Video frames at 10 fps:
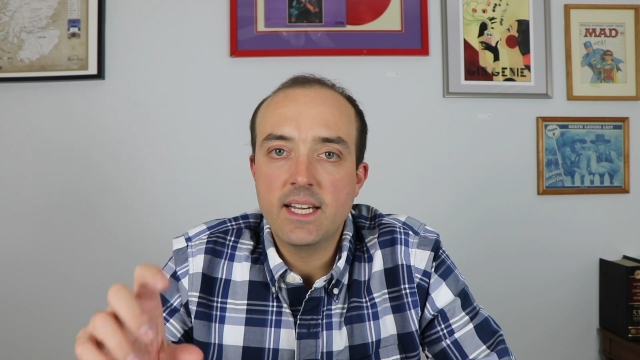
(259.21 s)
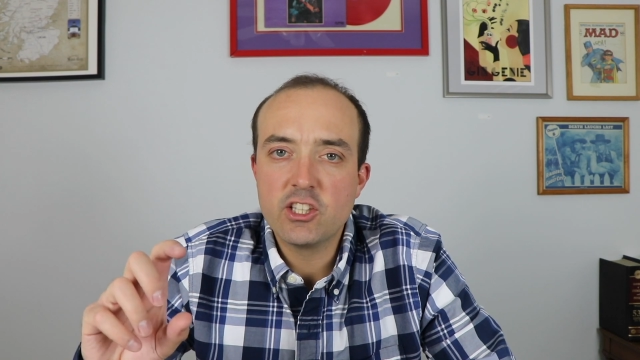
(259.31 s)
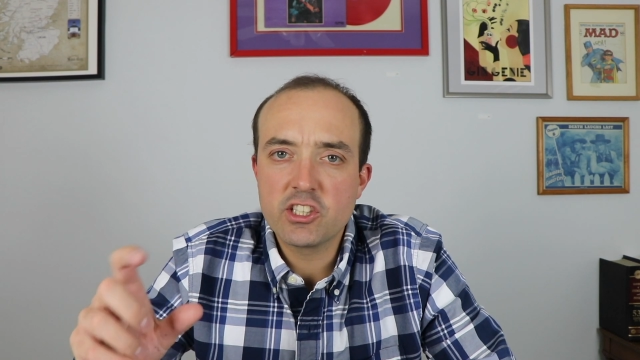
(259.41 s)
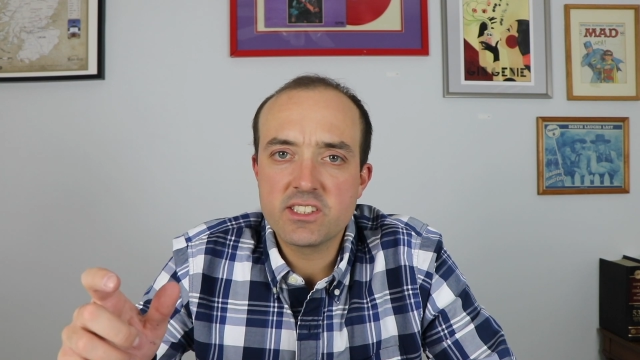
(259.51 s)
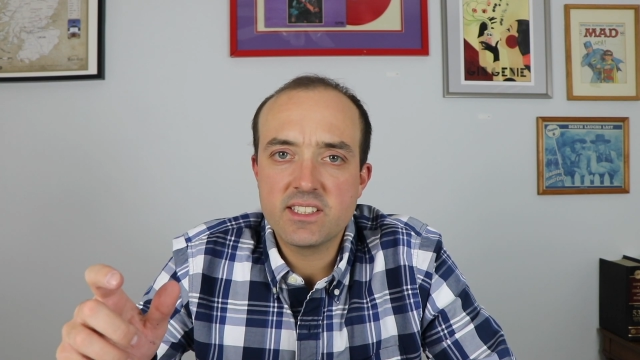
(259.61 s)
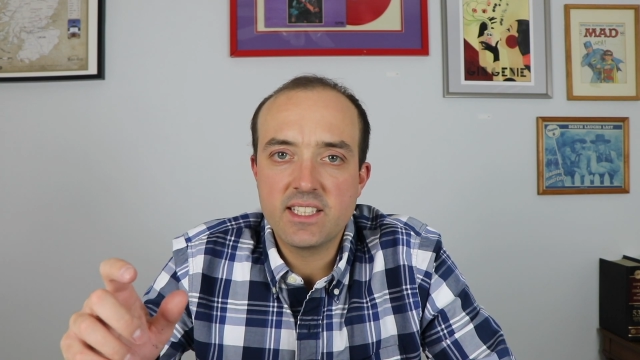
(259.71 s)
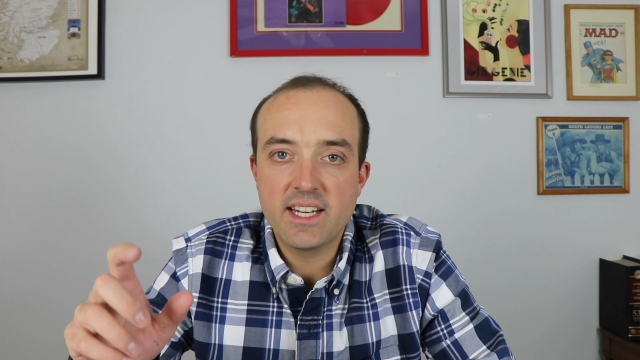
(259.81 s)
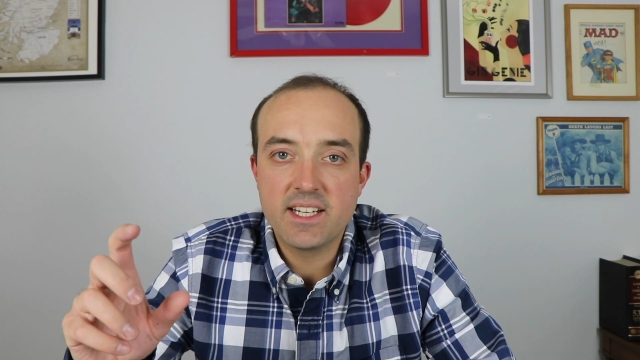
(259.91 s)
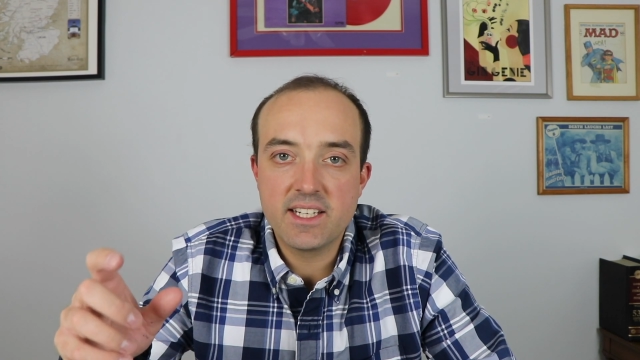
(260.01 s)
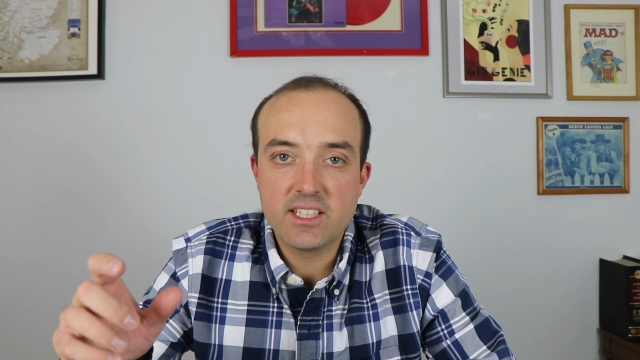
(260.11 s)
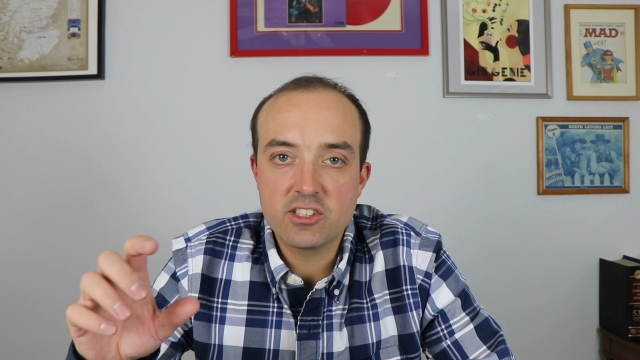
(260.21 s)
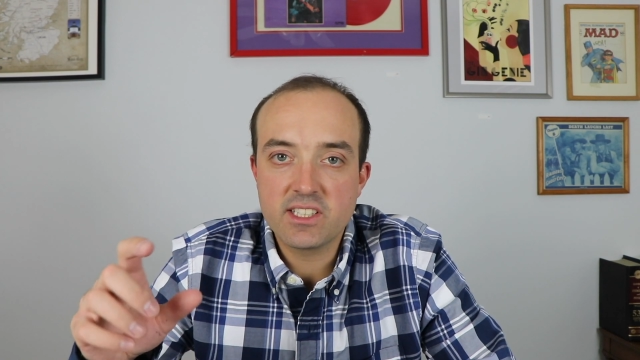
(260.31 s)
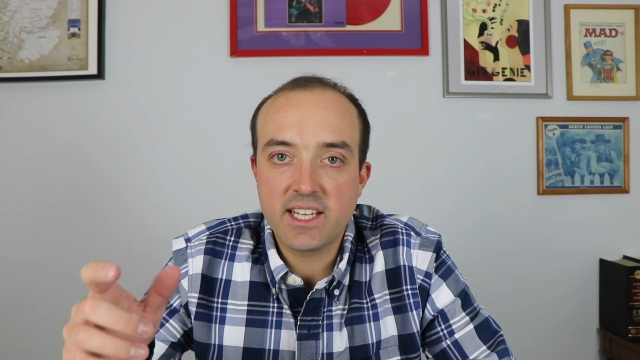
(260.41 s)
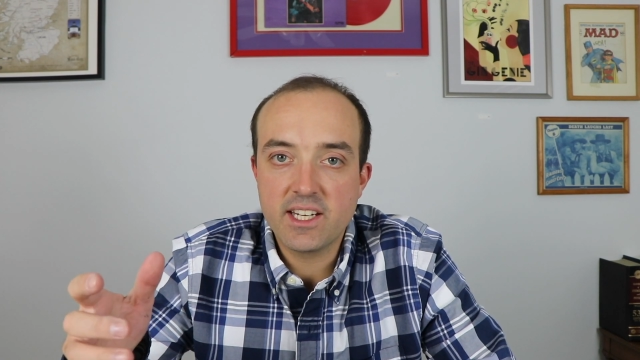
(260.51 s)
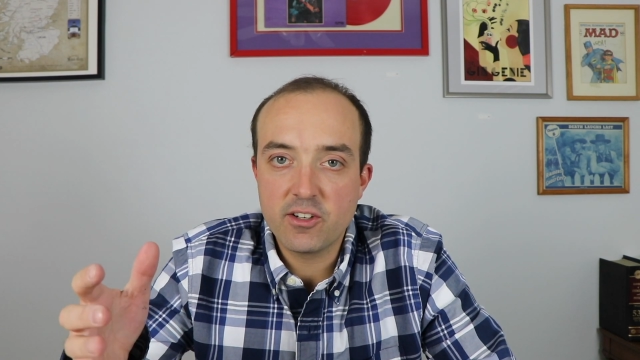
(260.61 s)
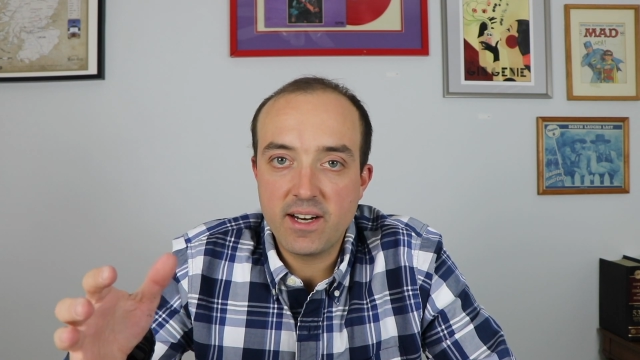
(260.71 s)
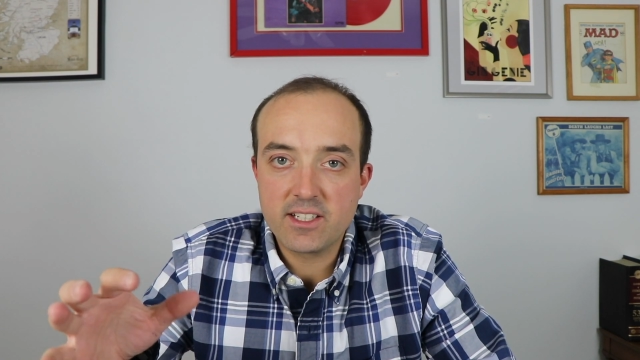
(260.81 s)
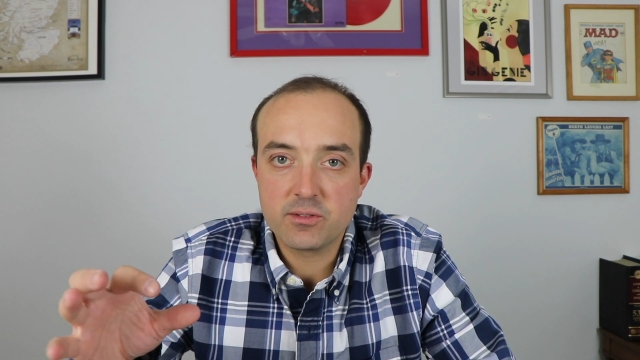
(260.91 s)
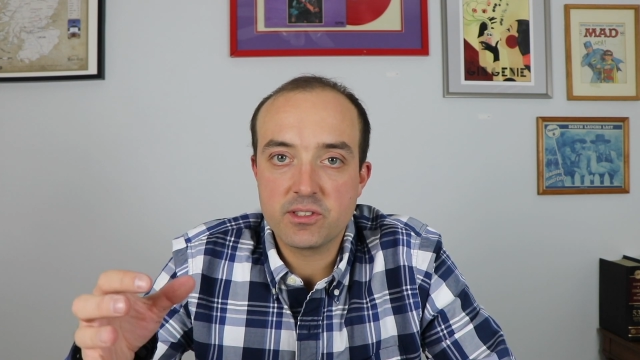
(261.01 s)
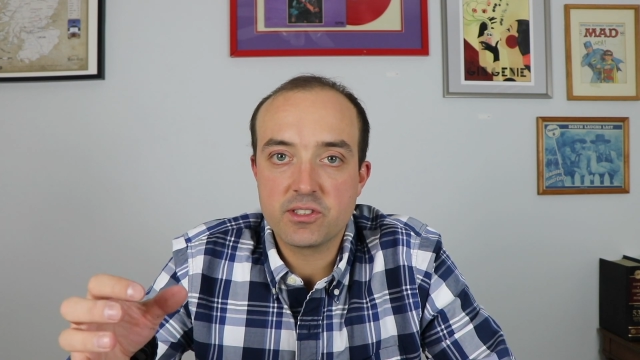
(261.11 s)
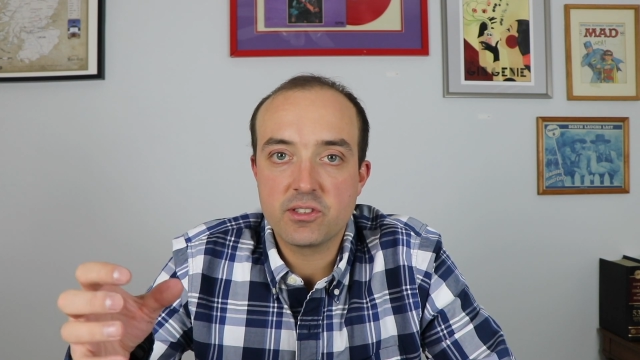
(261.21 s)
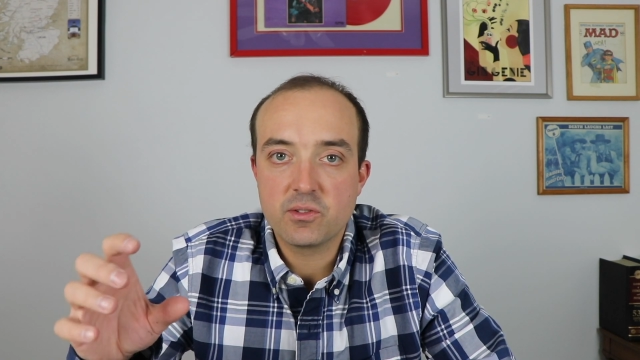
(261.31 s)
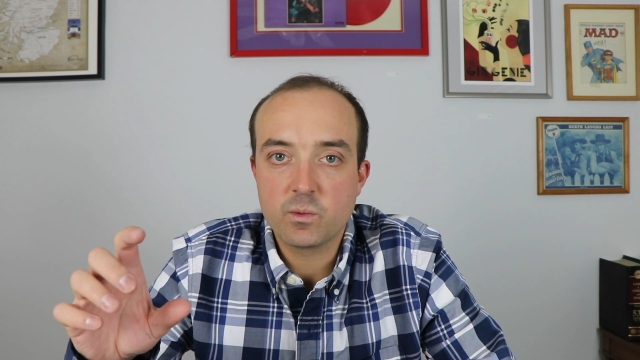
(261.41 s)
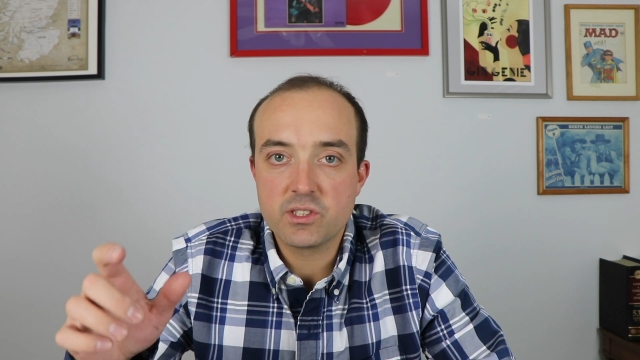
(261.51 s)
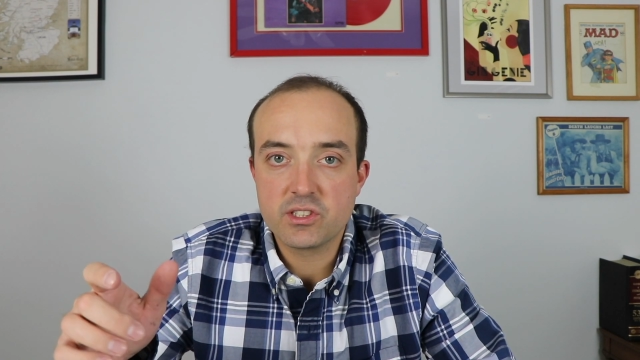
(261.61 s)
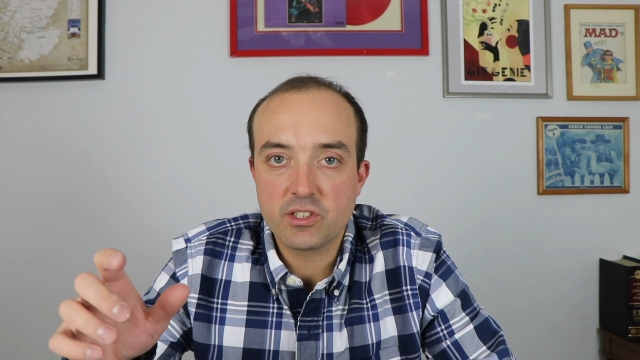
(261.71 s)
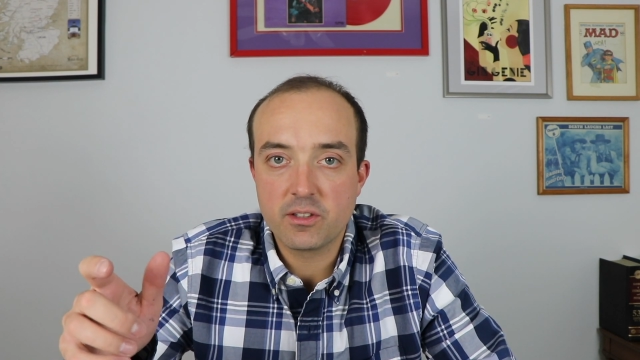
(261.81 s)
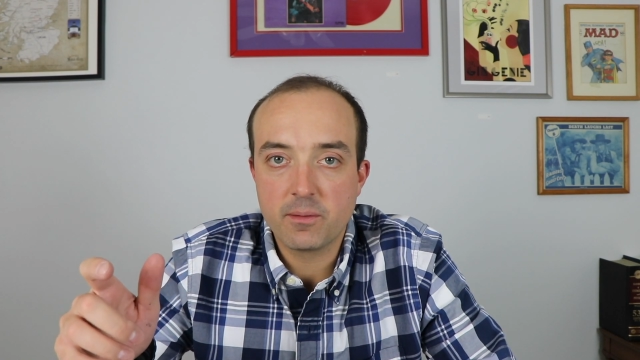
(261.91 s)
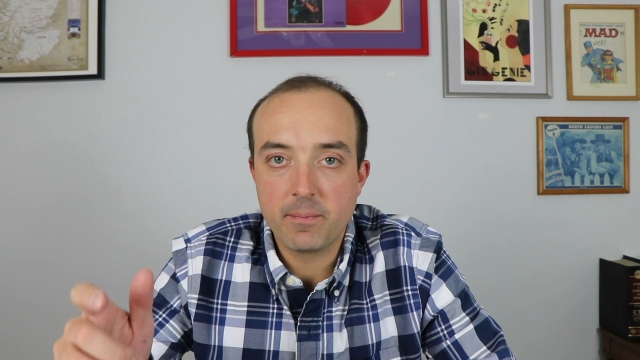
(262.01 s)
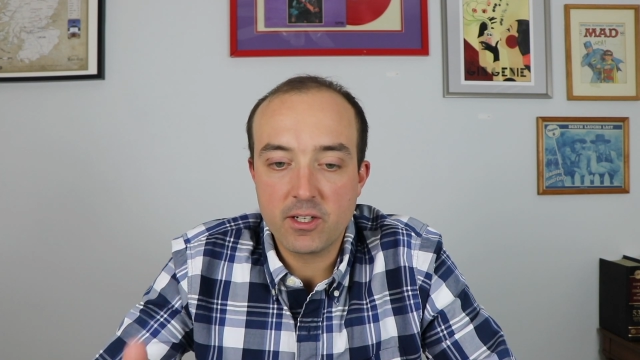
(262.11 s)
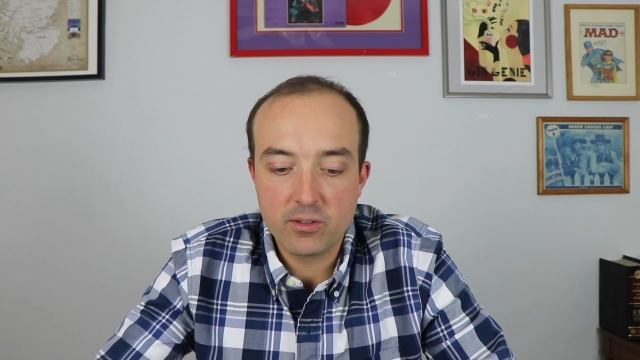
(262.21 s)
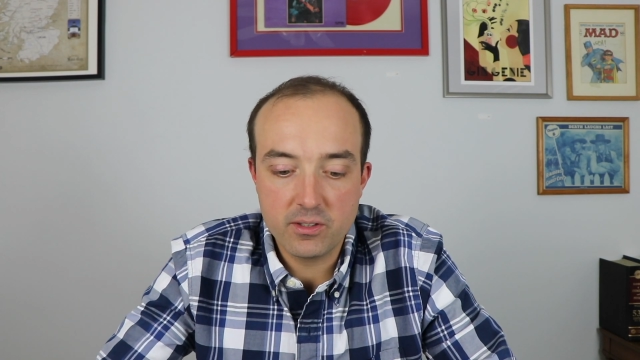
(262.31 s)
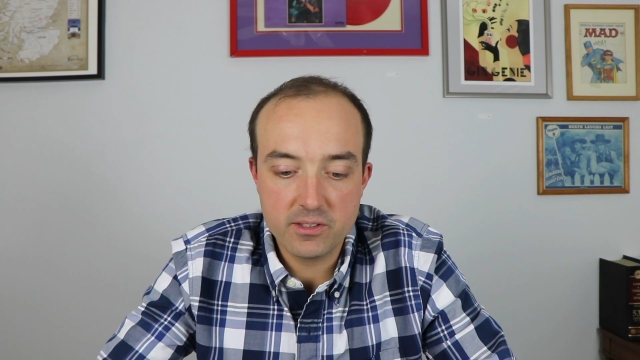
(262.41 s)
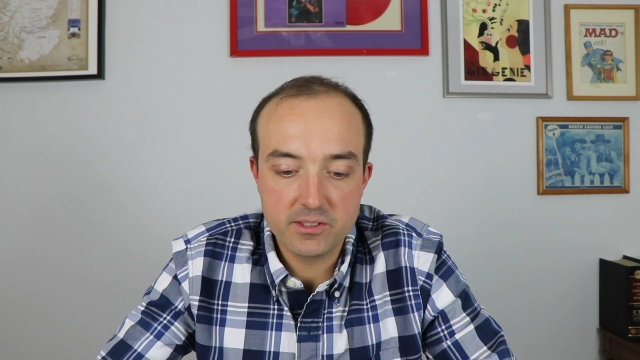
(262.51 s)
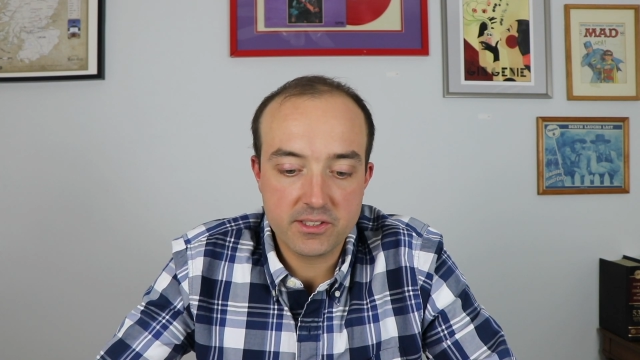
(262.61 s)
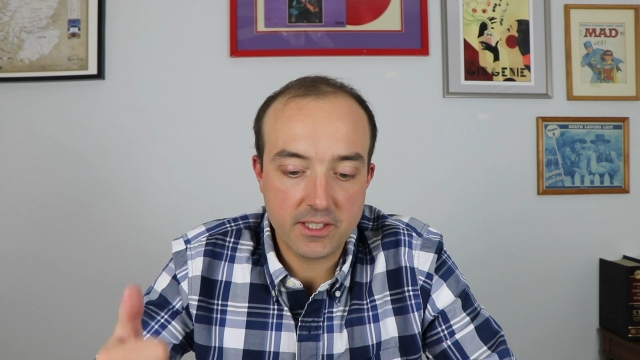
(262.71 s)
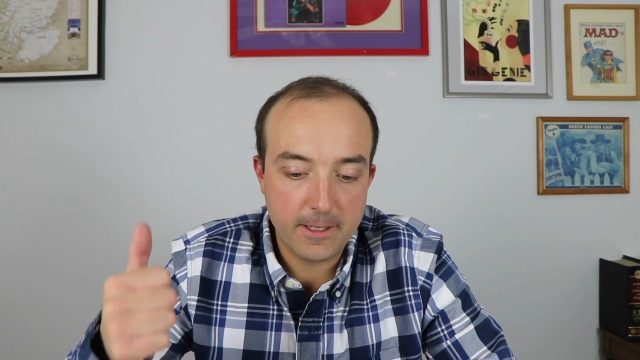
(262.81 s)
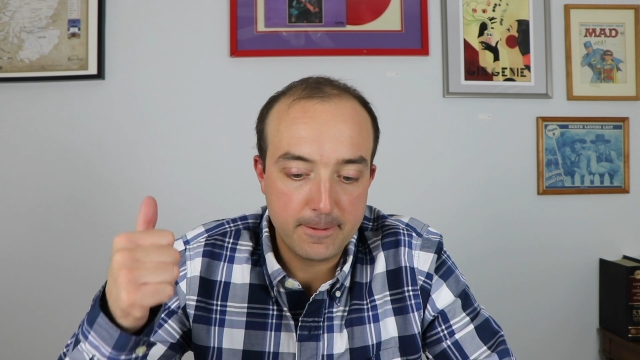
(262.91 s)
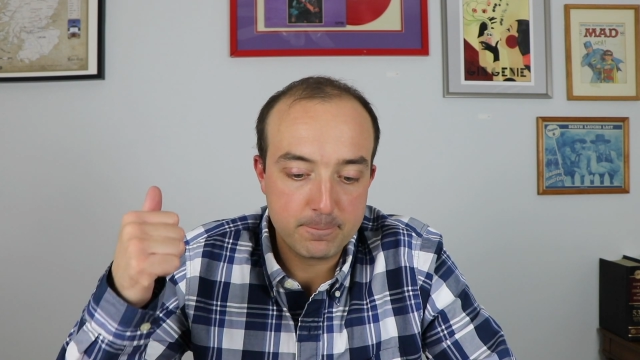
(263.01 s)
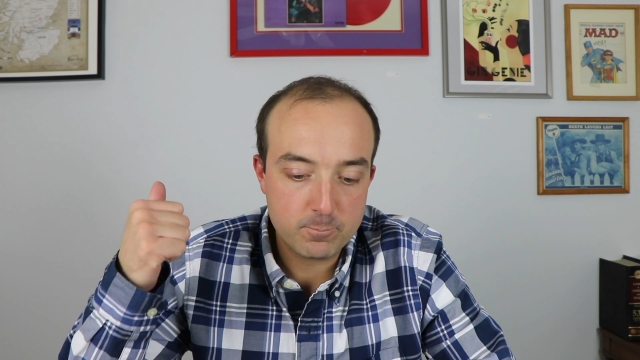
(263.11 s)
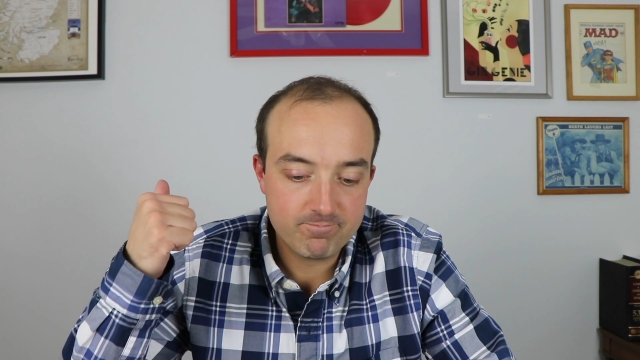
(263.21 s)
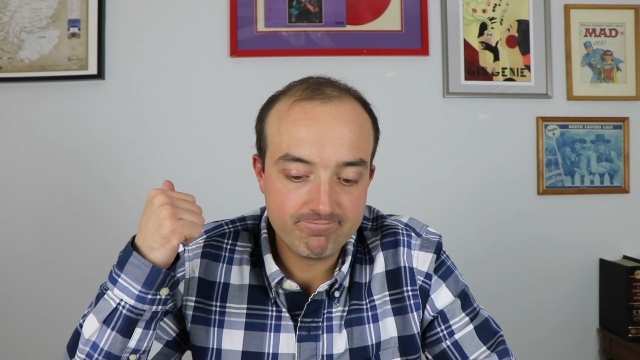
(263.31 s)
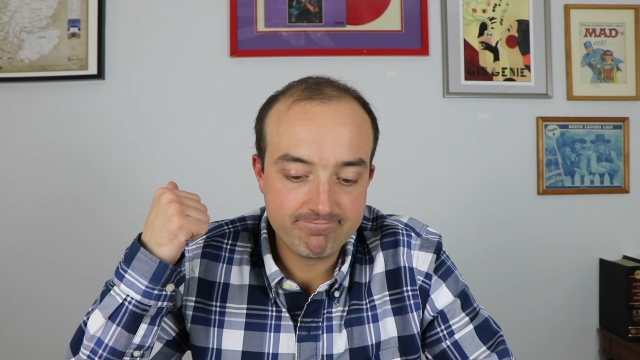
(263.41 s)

It looks that it, it looks like it interacts with, with certain minerals, um,